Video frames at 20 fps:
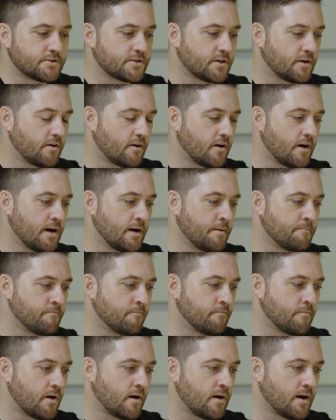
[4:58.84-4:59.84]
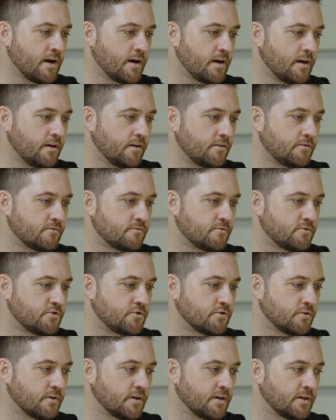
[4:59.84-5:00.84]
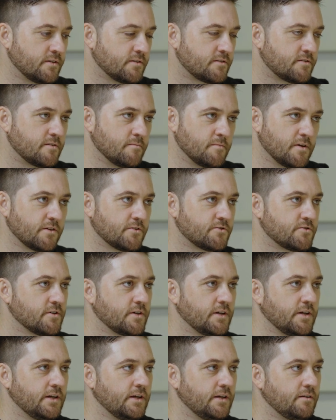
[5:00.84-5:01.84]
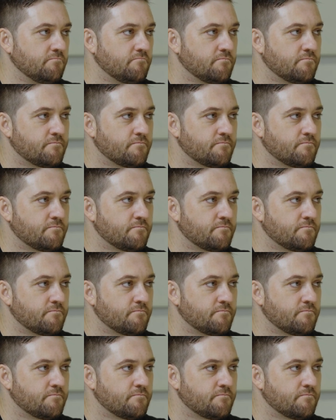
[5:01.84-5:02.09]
so I joined the military